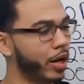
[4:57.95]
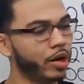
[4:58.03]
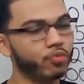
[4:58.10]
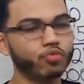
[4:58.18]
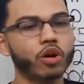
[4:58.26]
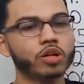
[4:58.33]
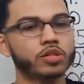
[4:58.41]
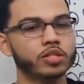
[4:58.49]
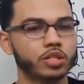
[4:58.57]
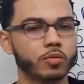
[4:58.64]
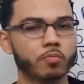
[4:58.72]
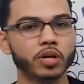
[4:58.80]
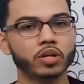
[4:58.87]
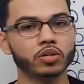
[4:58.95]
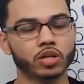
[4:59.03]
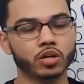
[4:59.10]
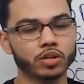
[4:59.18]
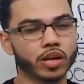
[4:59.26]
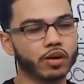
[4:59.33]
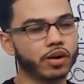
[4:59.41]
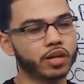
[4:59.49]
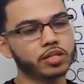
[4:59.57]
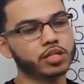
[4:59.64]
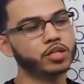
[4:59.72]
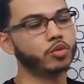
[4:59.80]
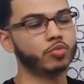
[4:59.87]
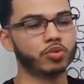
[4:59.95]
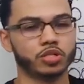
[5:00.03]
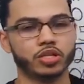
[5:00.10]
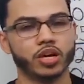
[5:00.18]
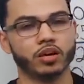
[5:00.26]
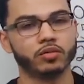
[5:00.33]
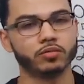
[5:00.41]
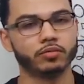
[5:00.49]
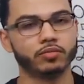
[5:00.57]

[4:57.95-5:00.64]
and run some bills on there at 0%.